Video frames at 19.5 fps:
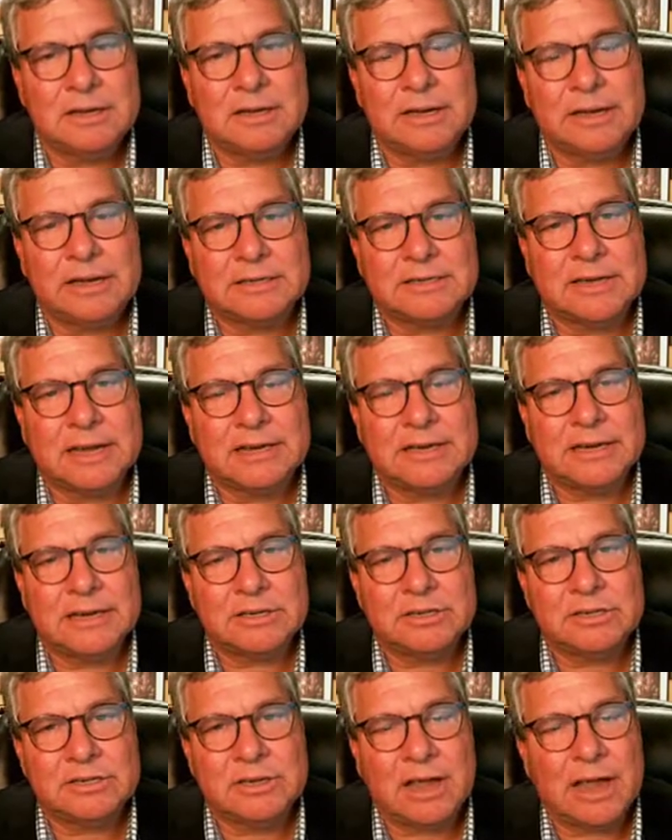
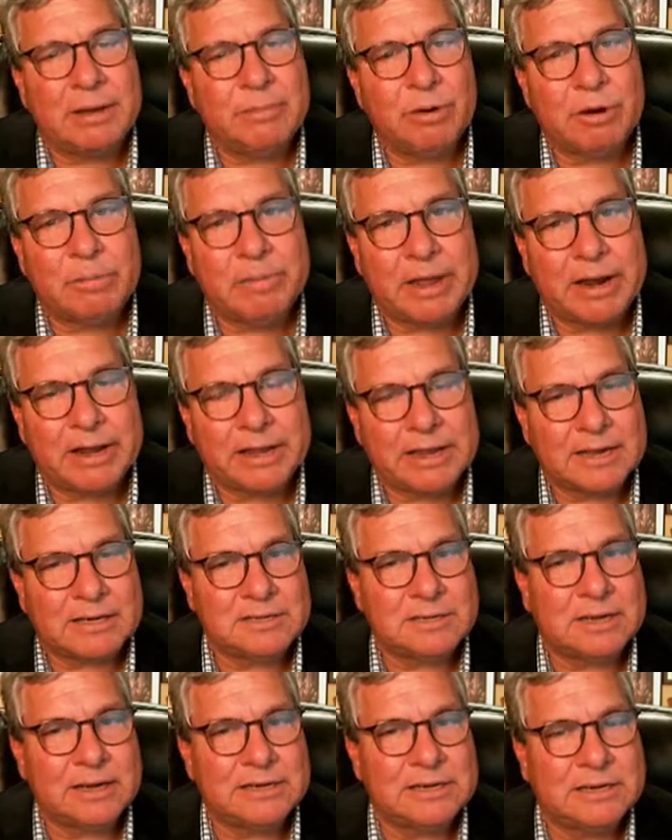excitation, time harmonic
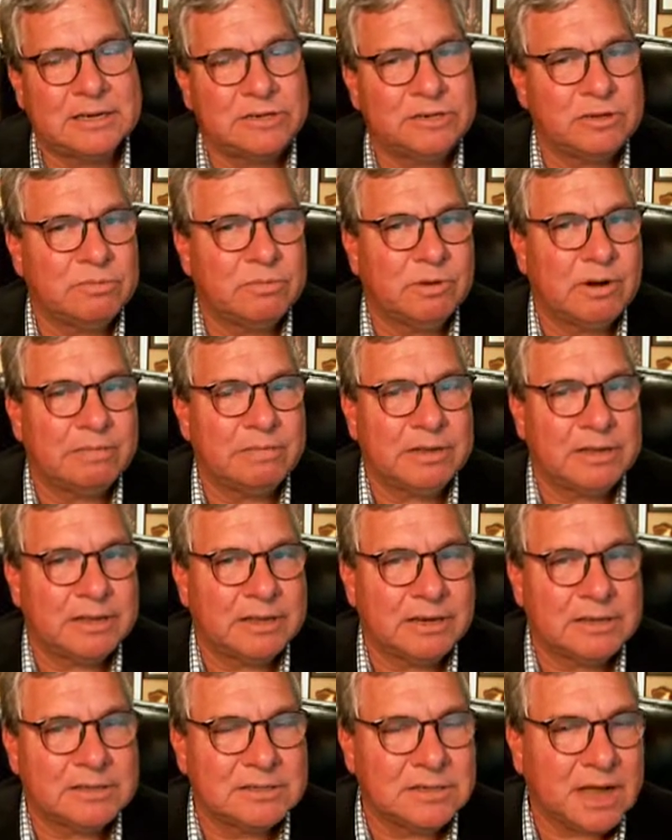excitation, where
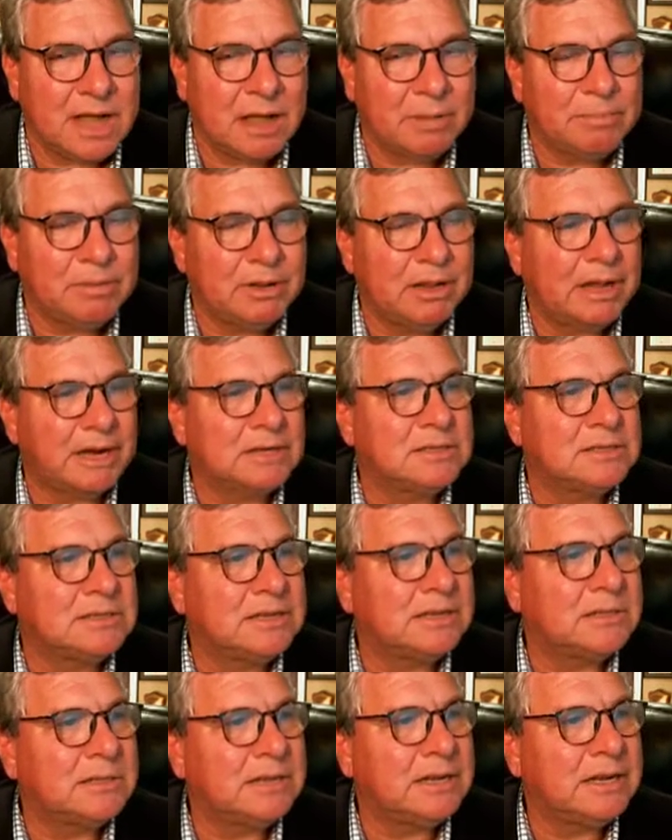everything is complex
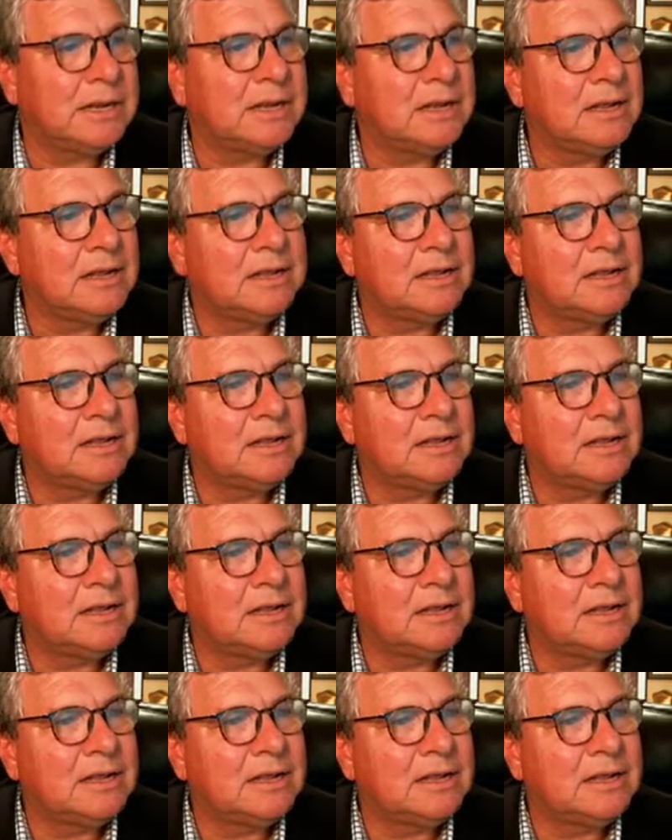and the